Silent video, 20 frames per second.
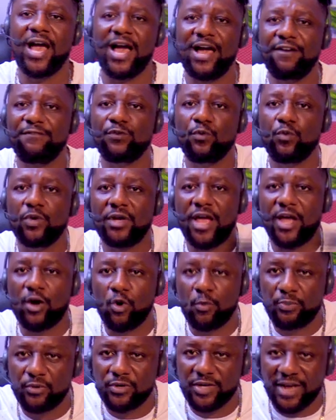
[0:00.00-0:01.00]
I have the one I
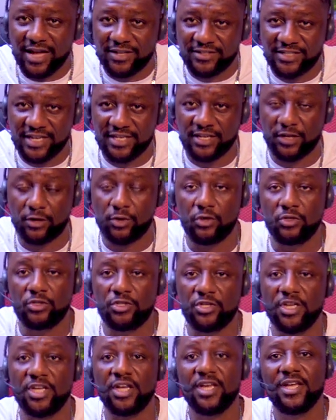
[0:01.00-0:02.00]
opened outside the
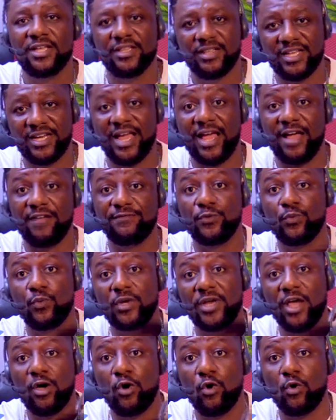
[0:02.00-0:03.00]
country, then I have the
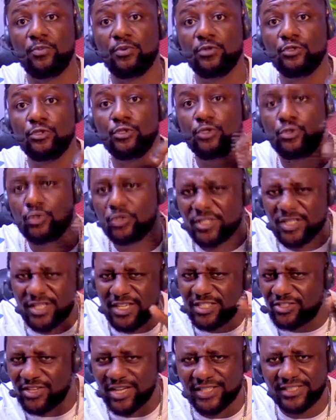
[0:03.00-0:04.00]
one I opened using
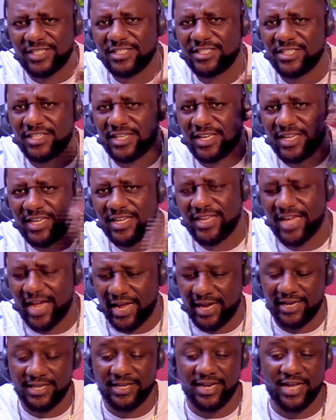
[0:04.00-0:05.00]
a strategy
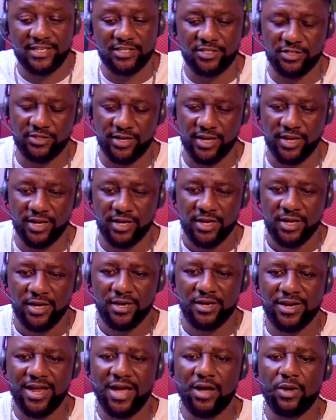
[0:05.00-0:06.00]
here in Nigeria.
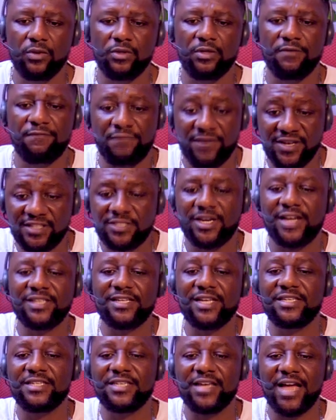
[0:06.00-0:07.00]
Now, the first
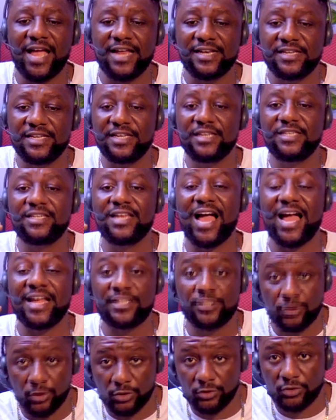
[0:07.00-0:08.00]
strategy I did, I
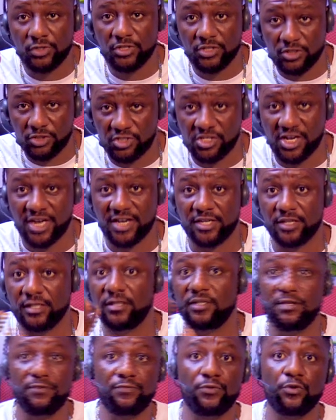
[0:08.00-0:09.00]
taught on this
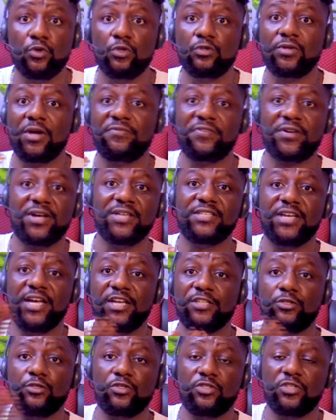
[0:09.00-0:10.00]
channel. If you go to African
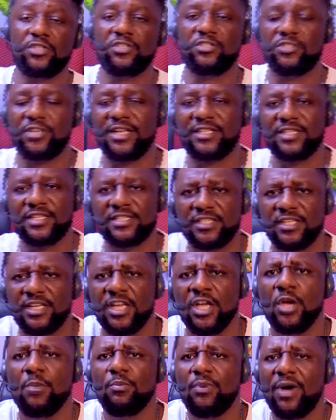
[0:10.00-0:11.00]
Giants, you see the strategy.
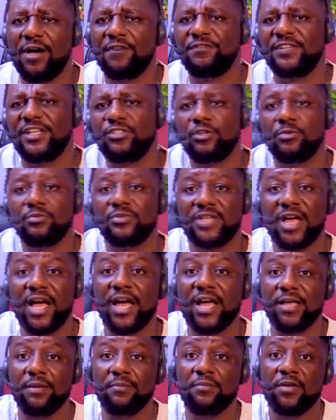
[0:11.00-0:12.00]
But after some
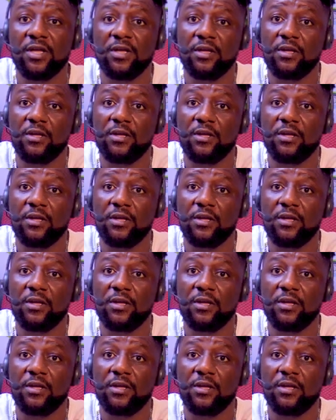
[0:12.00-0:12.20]
time,